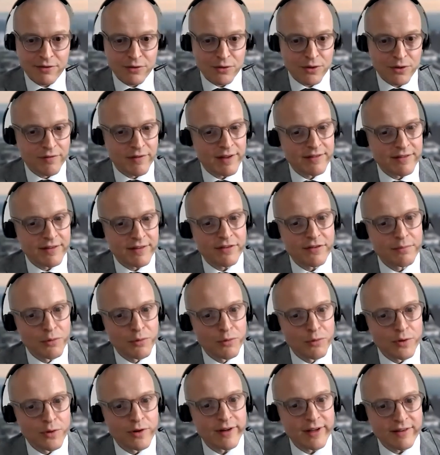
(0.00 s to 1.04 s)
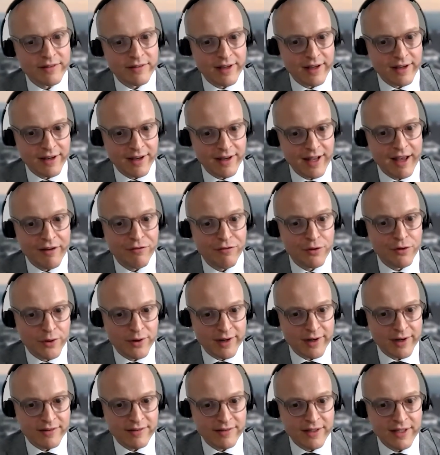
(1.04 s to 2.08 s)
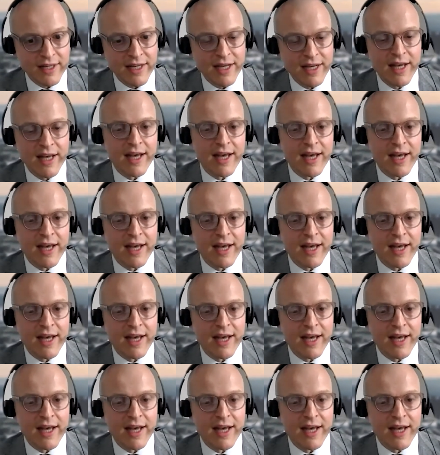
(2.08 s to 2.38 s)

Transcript: always a small risk lifelong risk